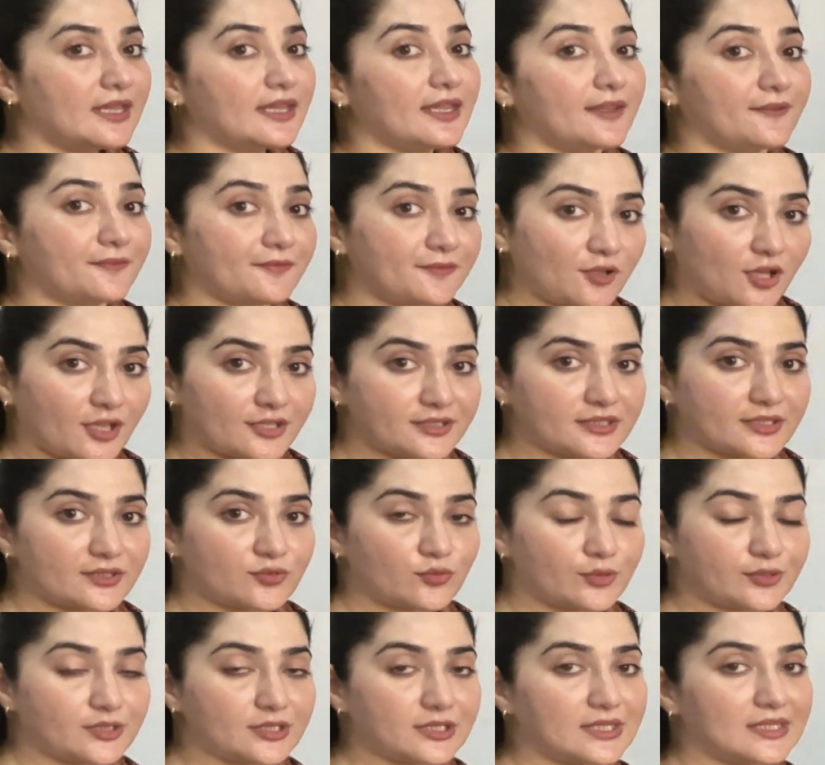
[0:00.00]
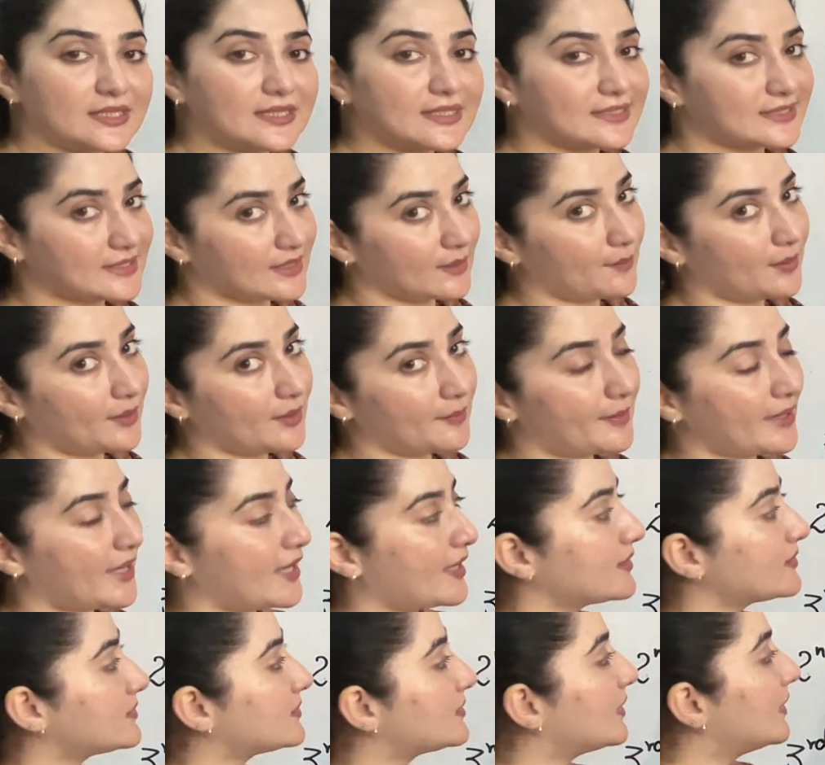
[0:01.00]
If clause is written in the simple
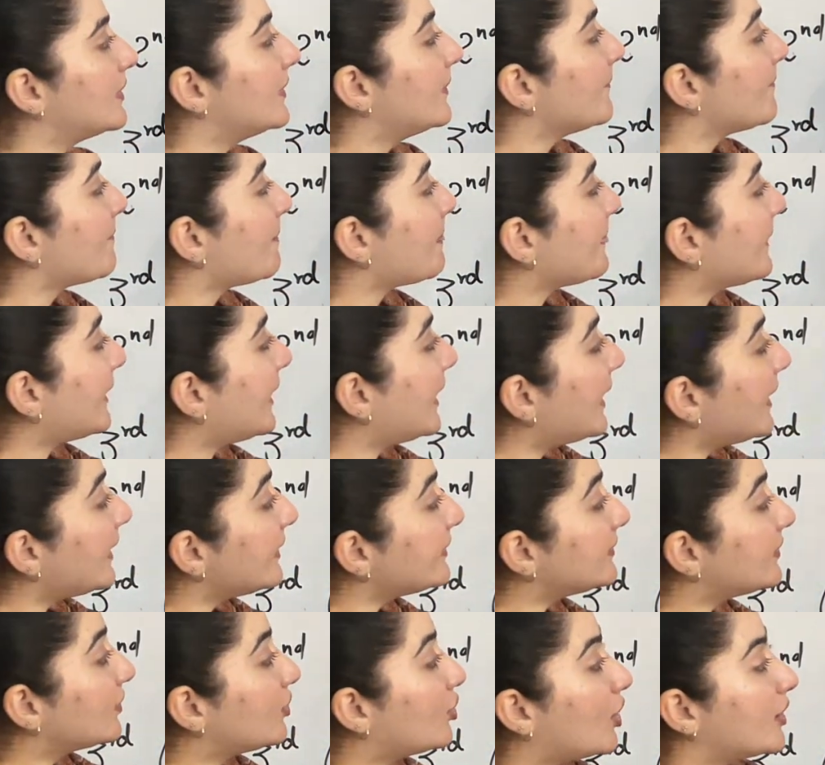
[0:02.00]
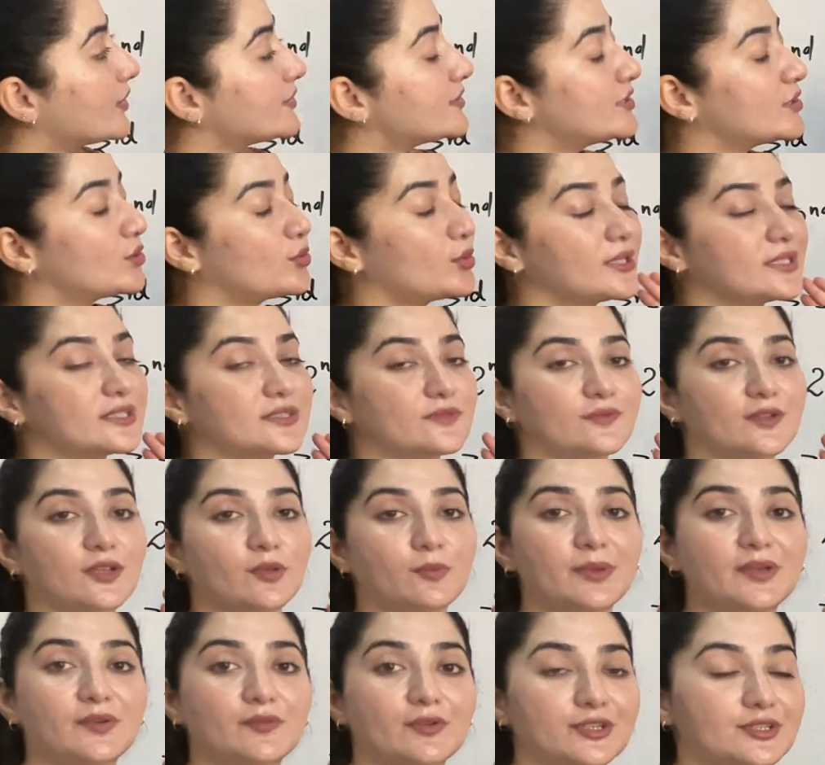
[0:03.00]
past and the consequence will
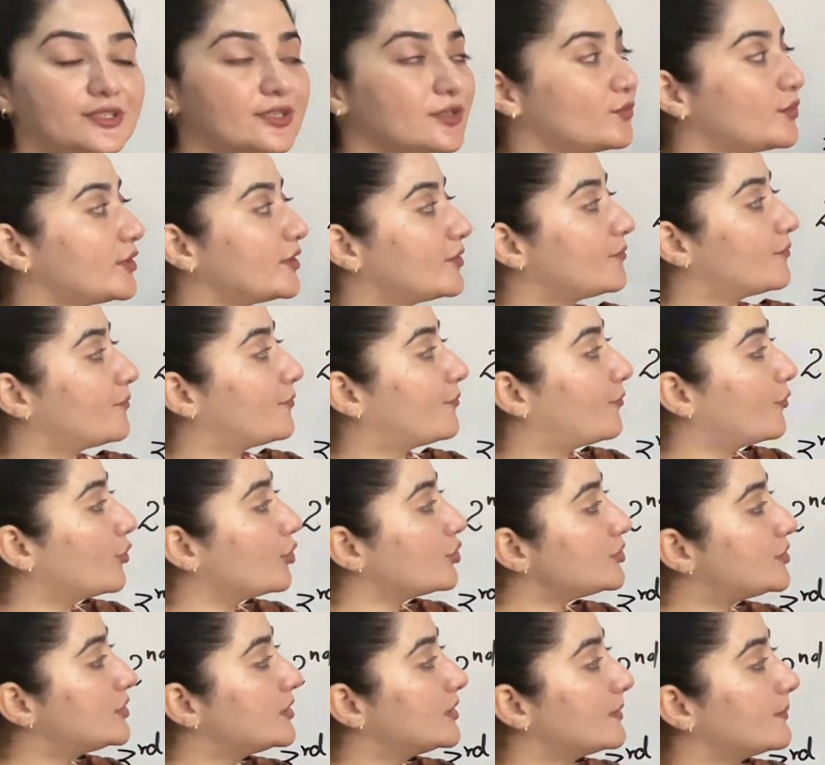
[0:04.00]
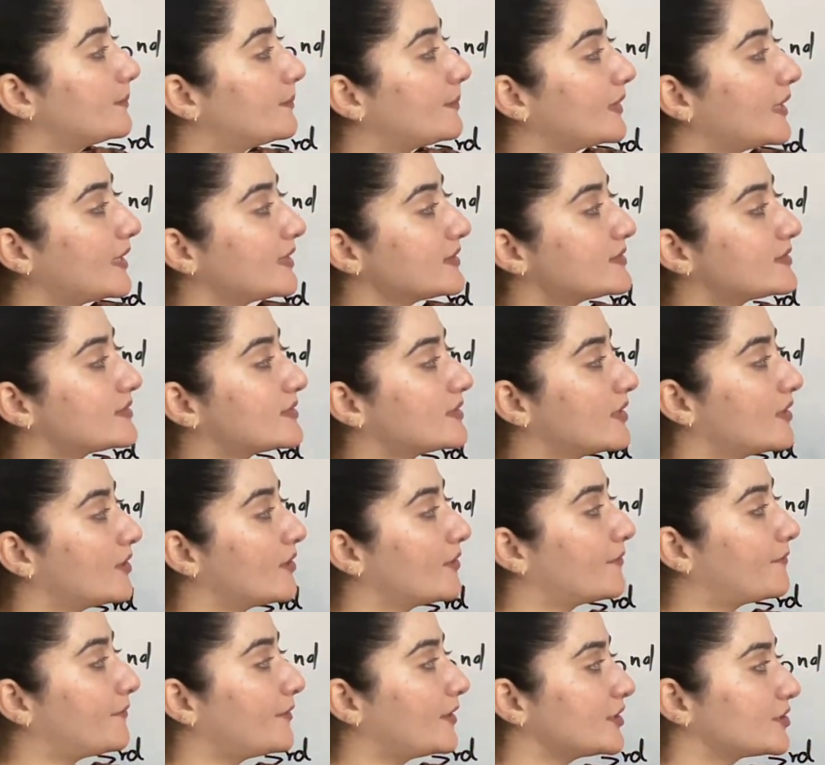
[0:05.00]
be written with would plus
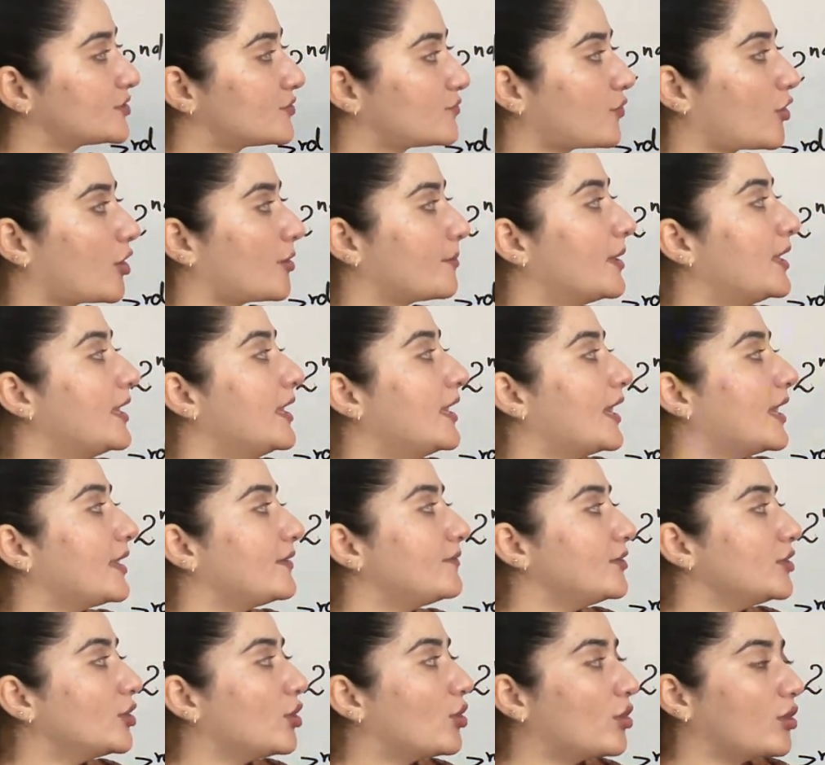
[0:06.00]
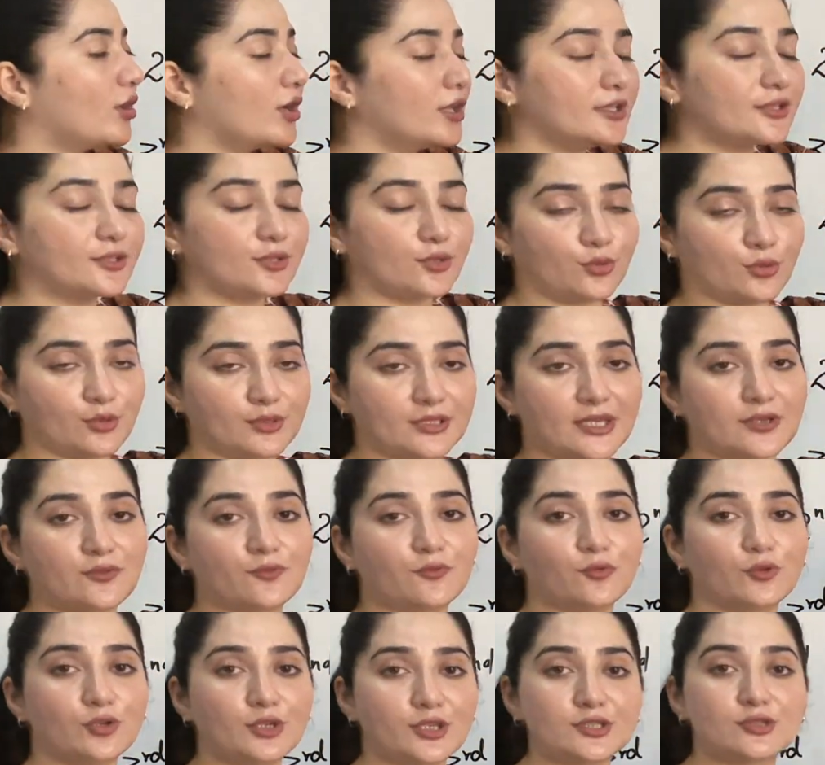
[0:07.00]
first form. And we all know that
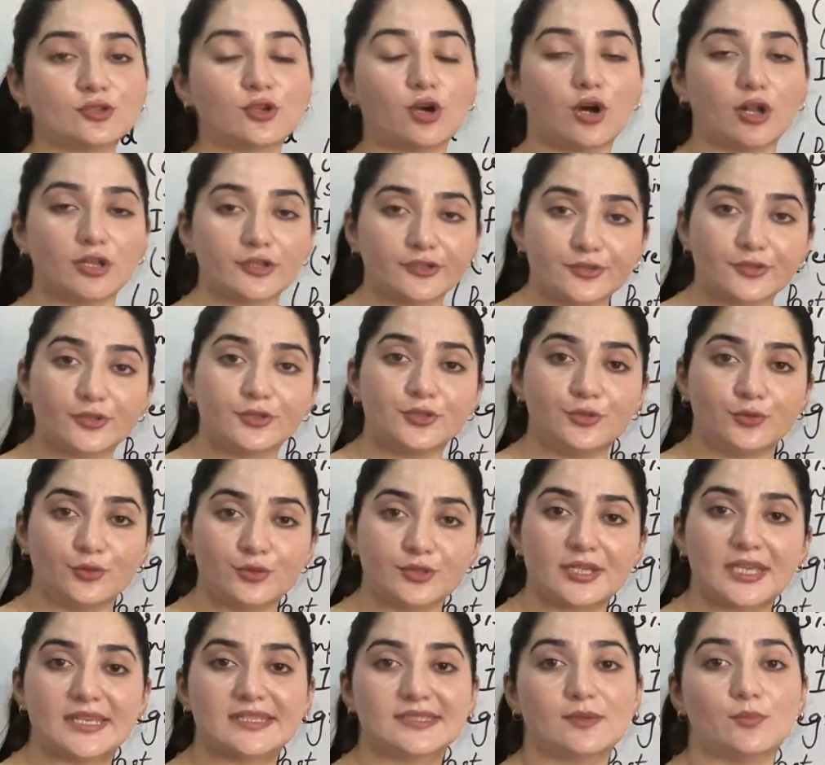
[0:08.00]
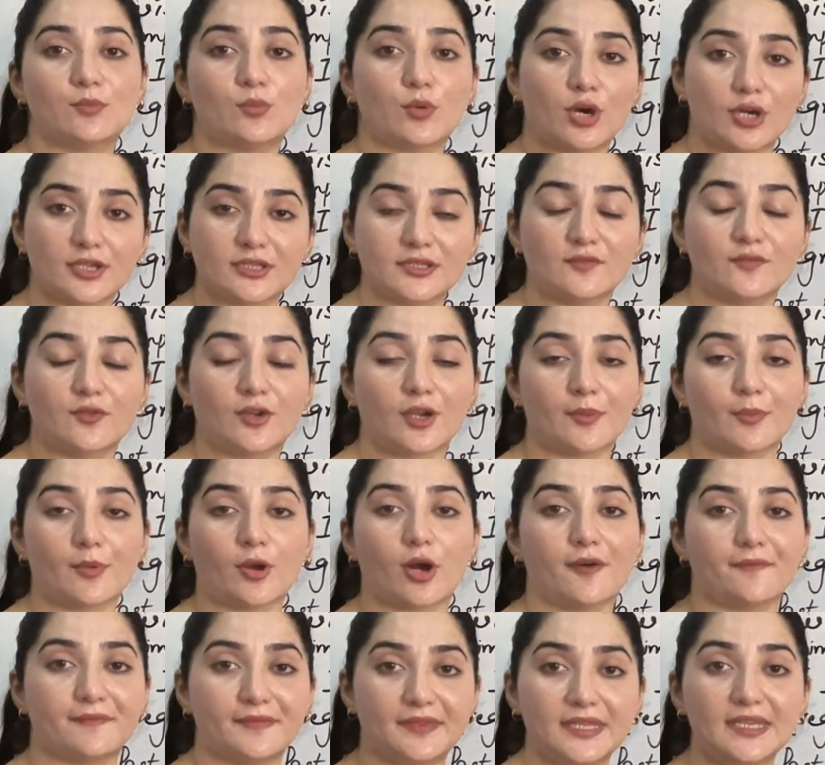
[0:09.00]
would is also used as the modal verb
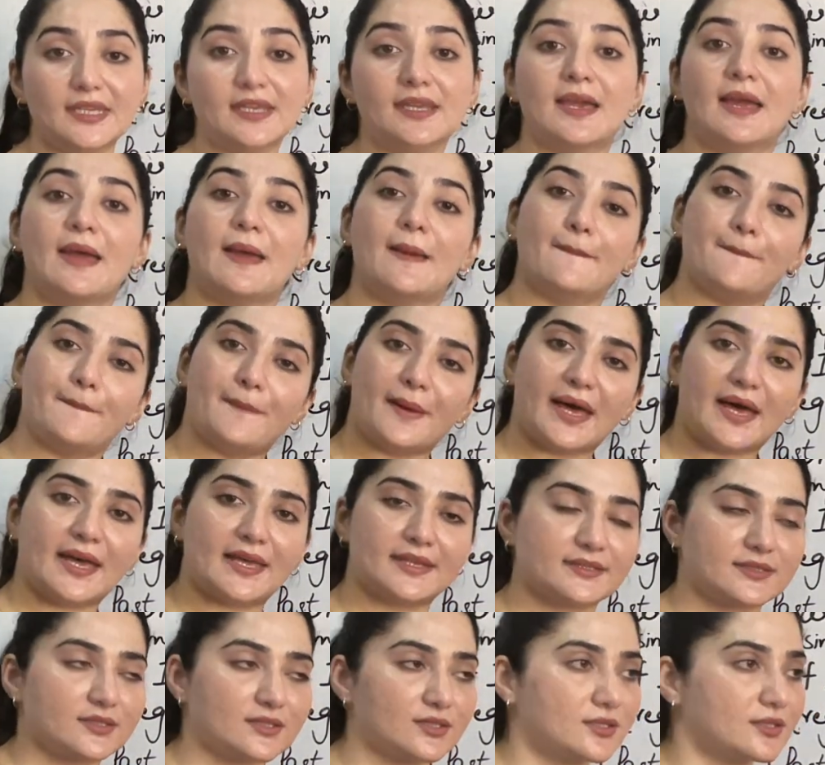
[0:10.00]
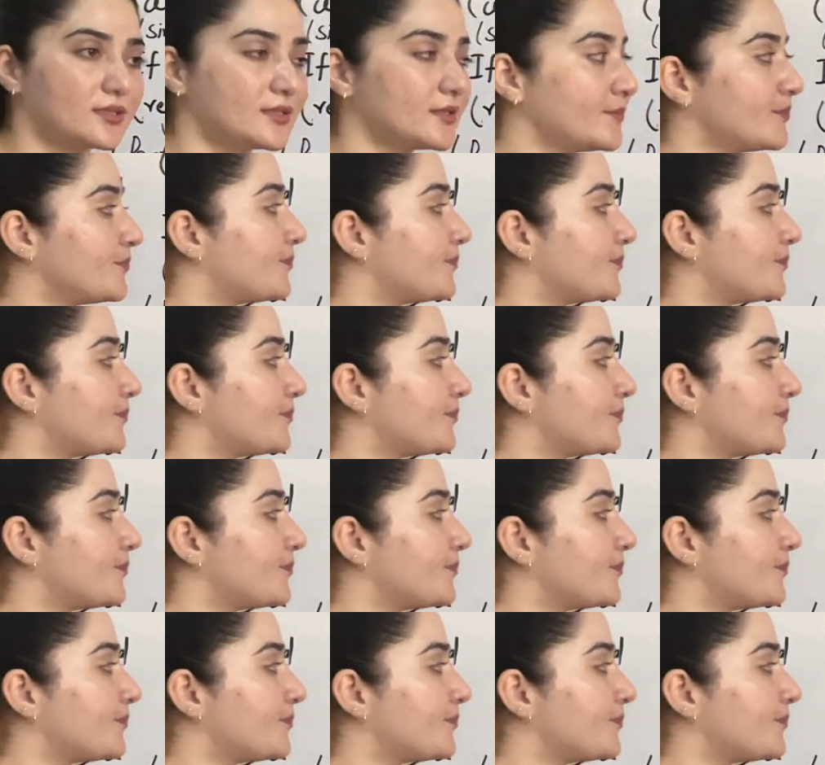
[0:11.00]
of the past.